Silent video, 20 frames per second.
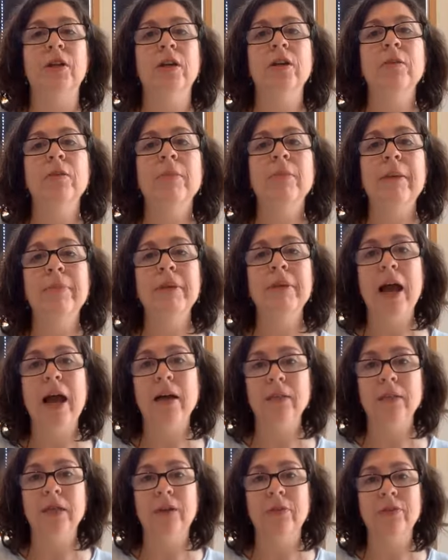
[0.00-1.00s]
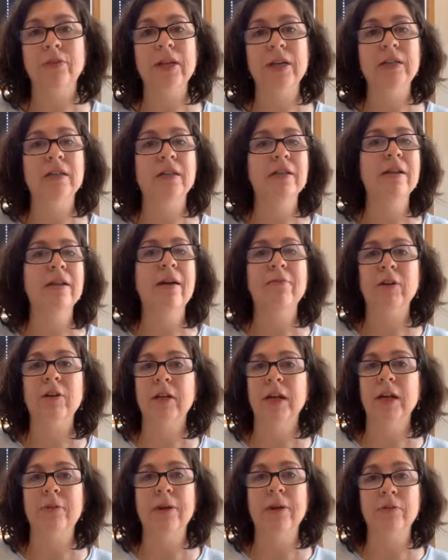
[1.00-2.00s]
You might be acting on things and never
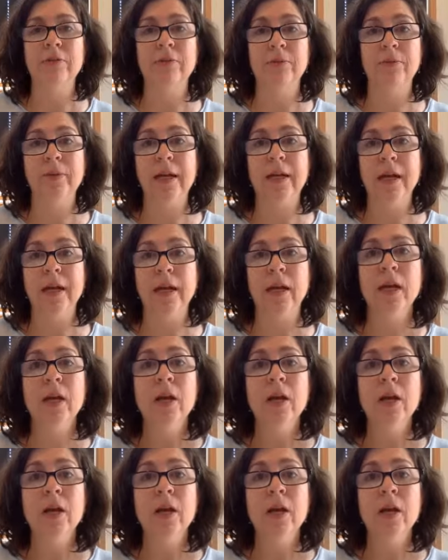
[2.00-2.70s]
get around to reading.